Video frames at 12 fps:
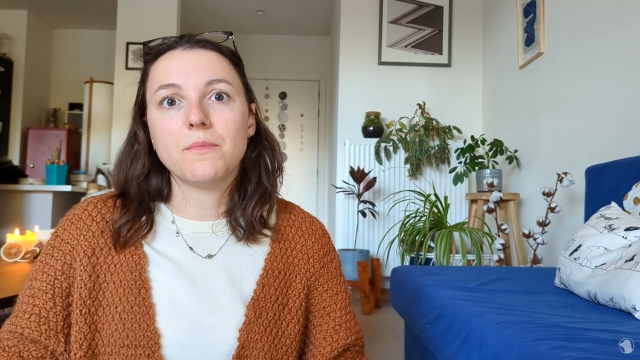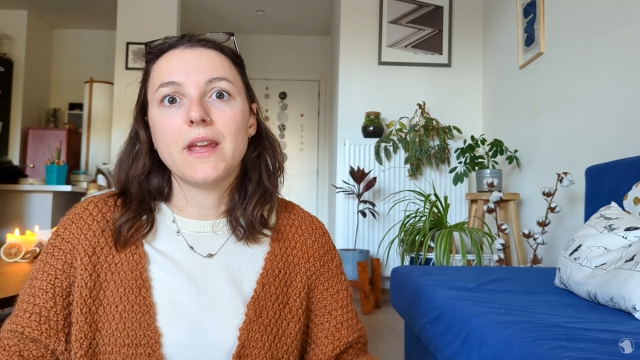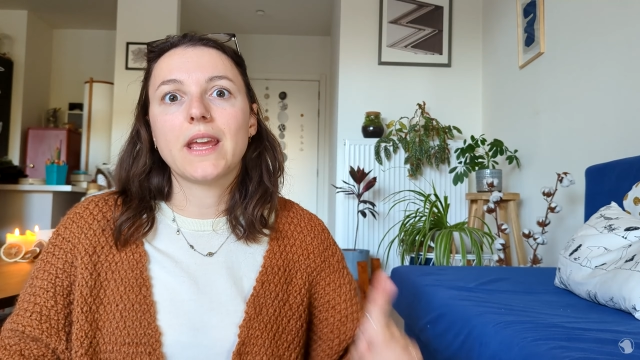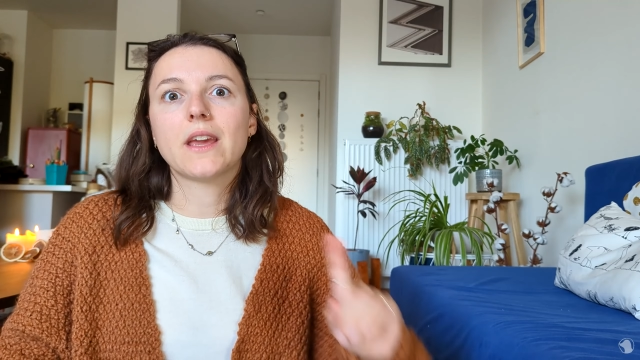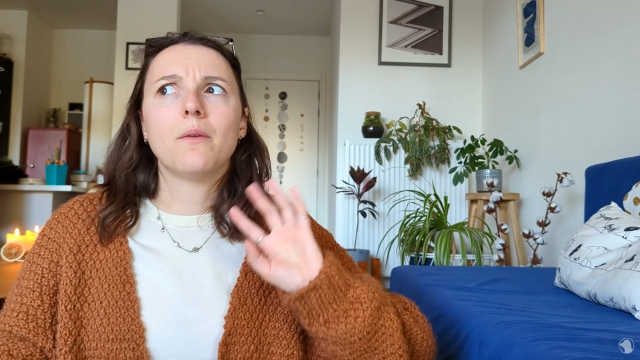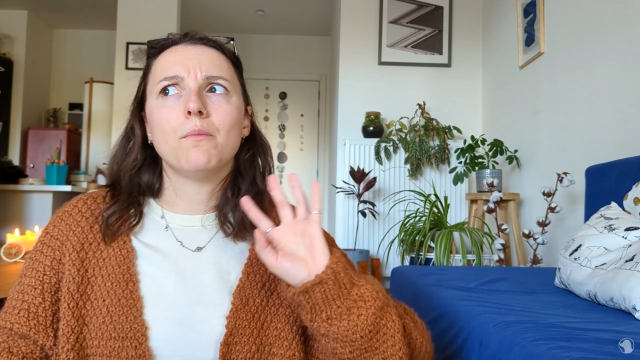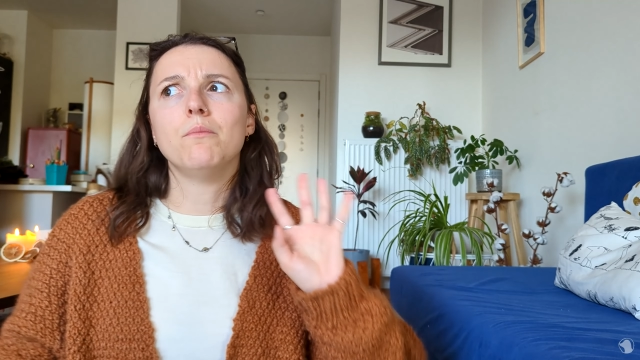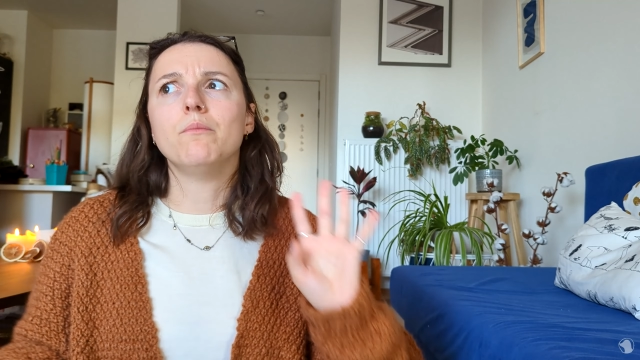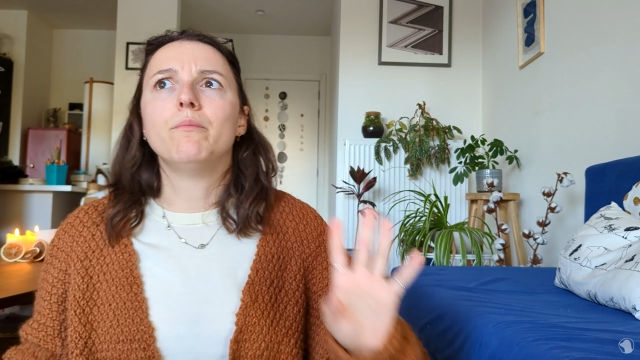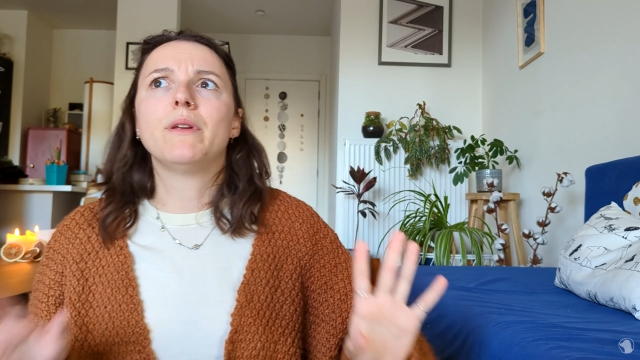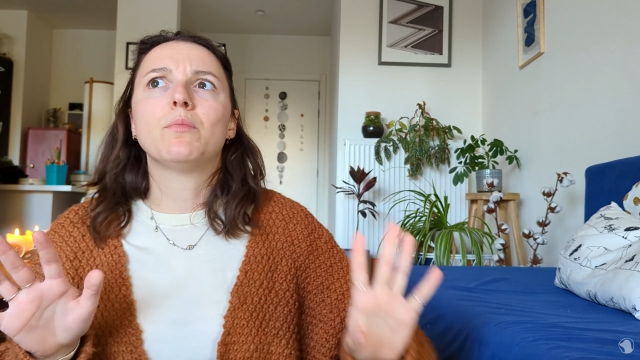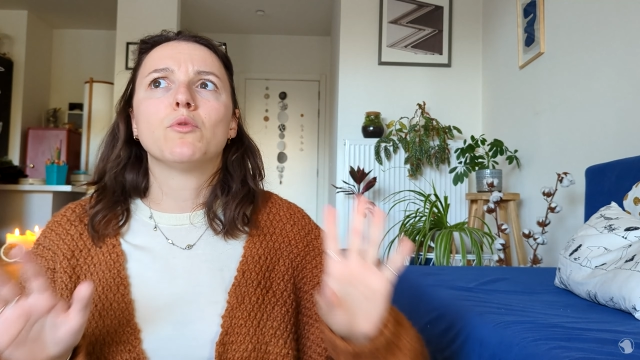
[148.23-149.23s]
make a
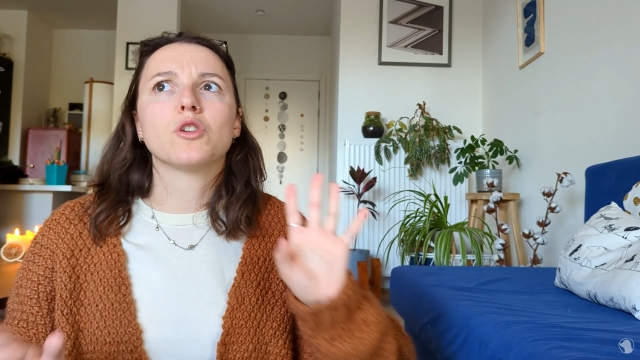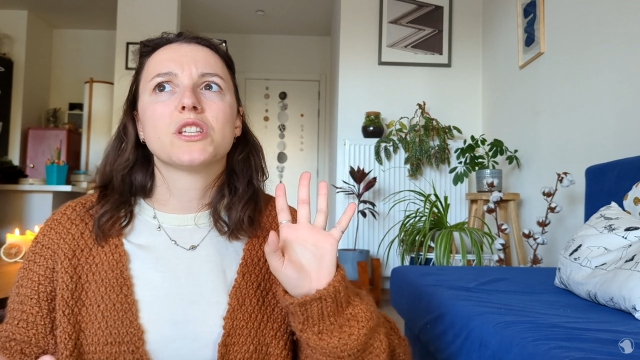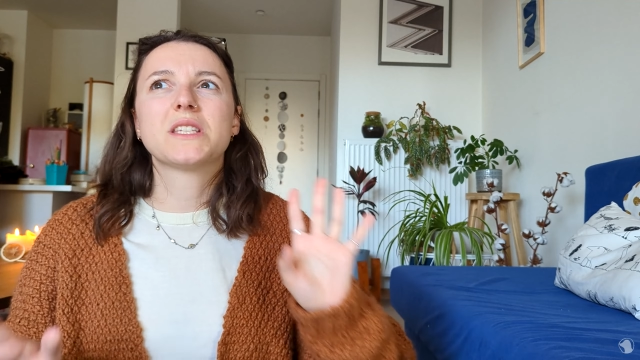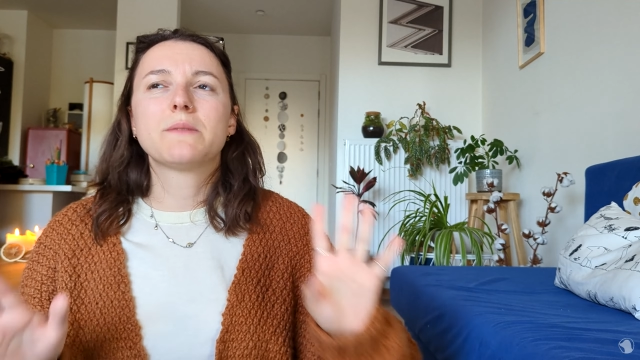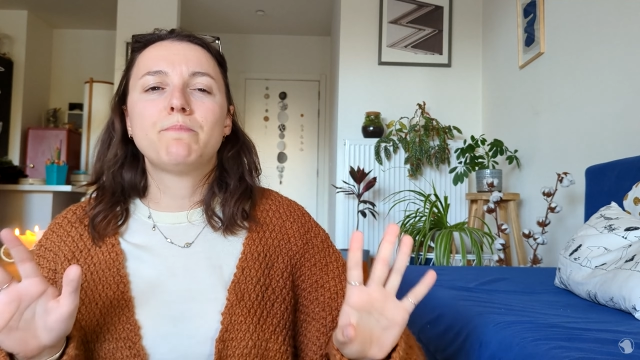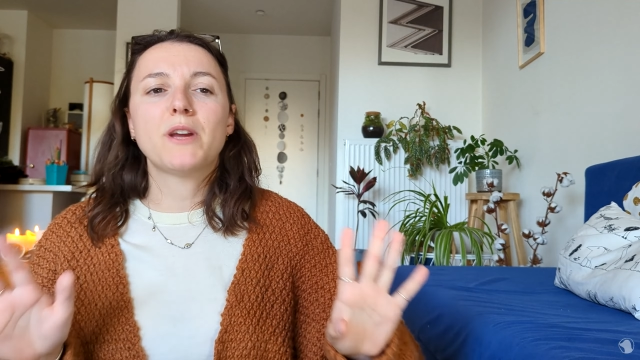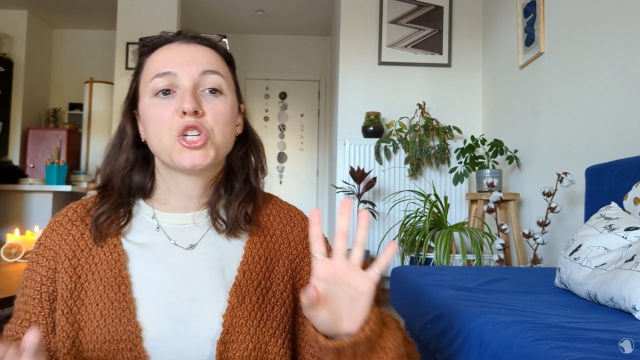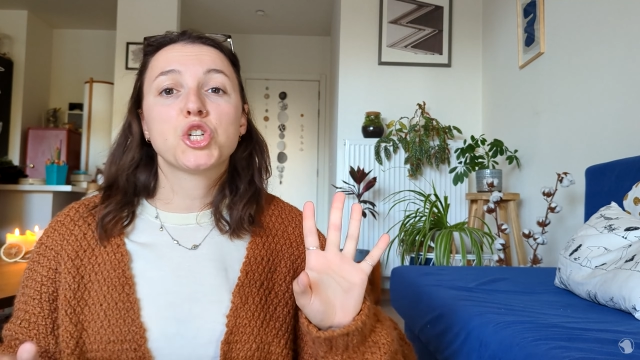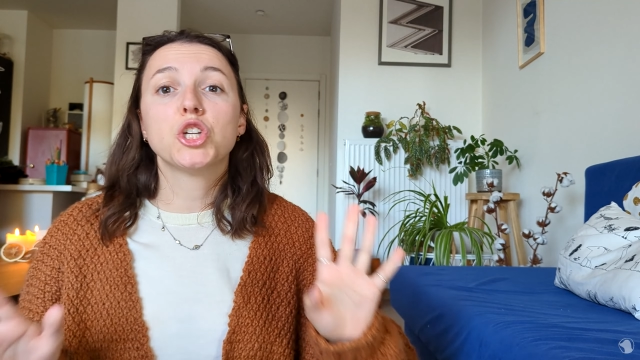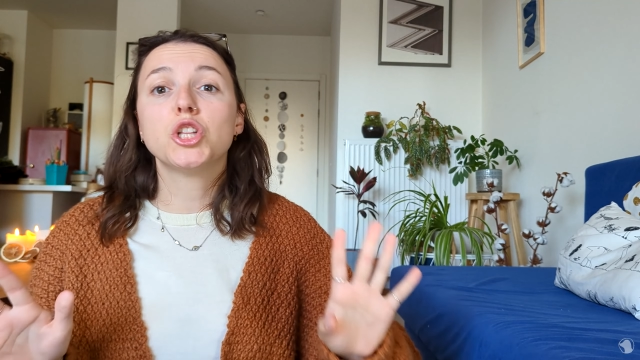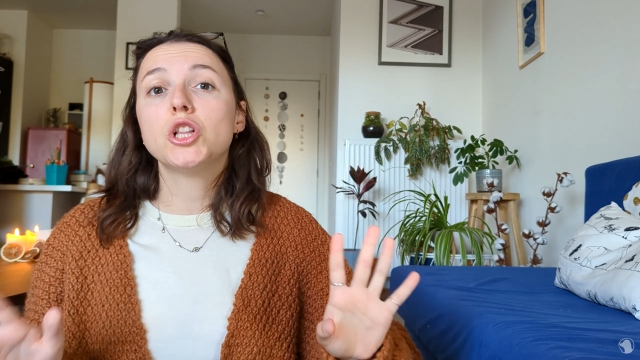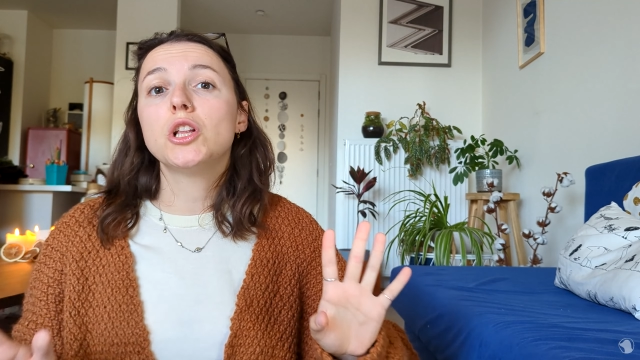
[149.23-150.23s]
bit more
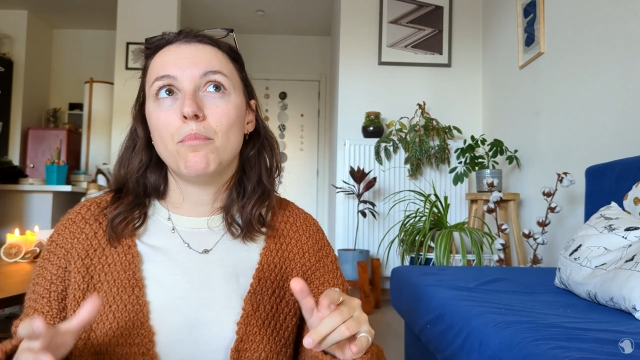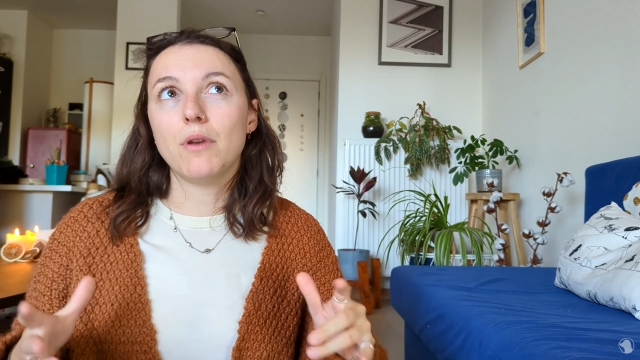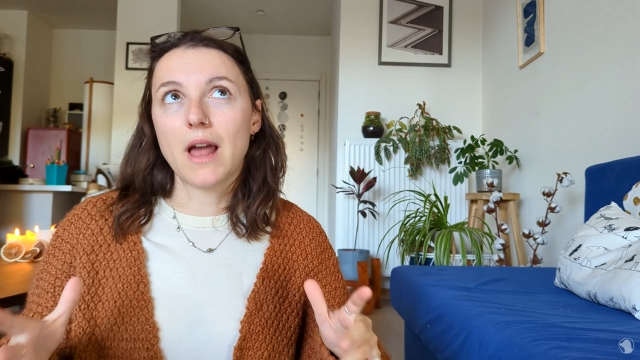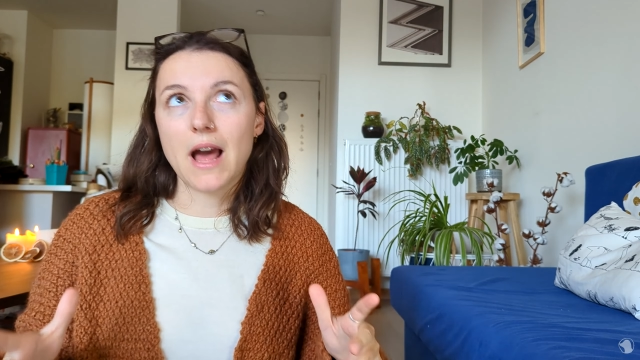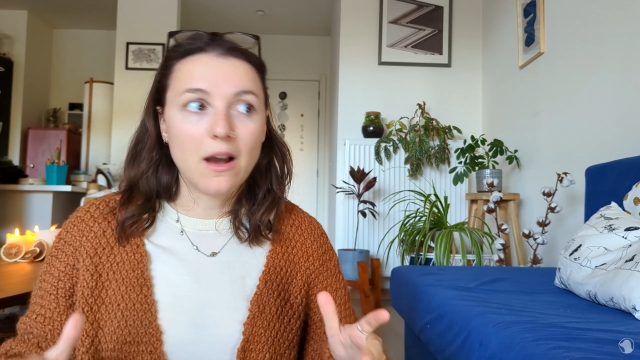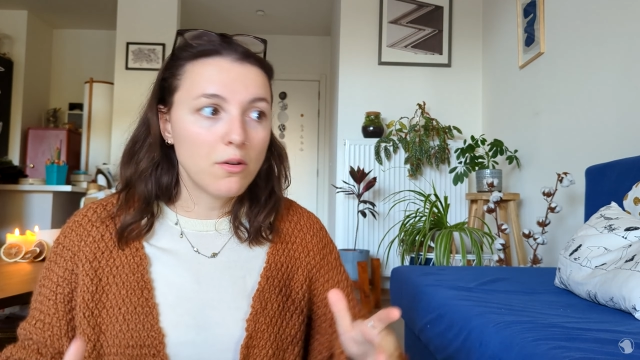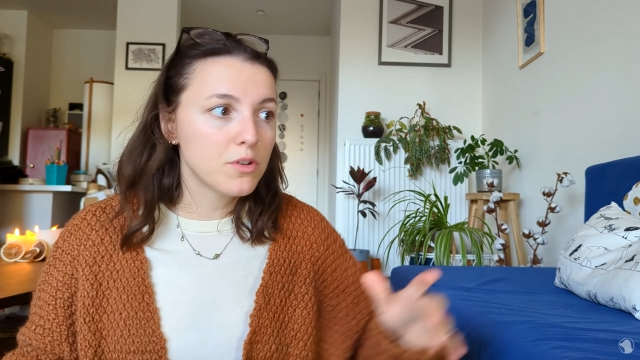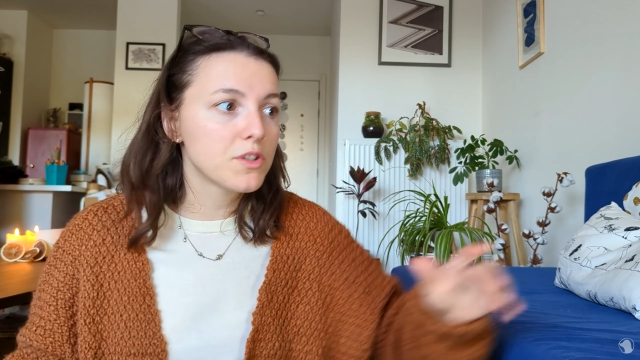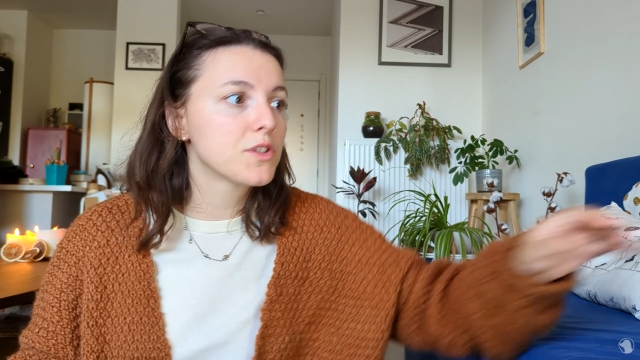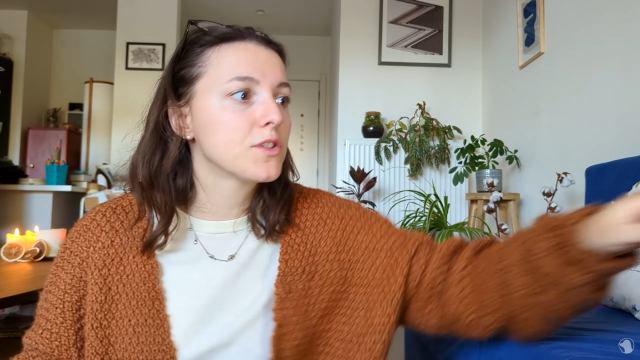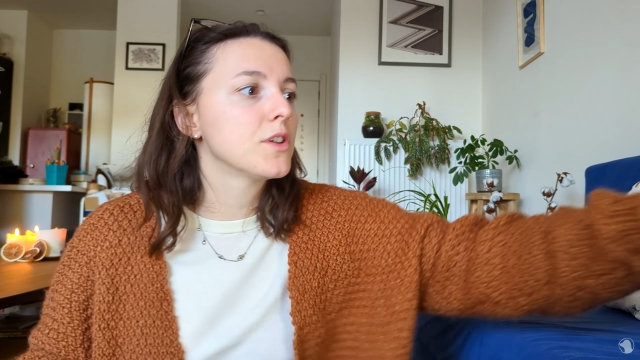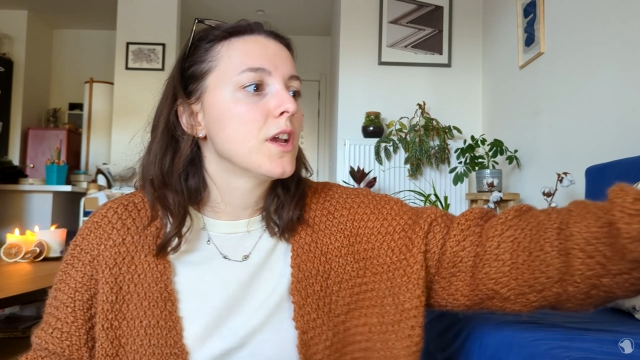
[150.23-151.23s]
special blouse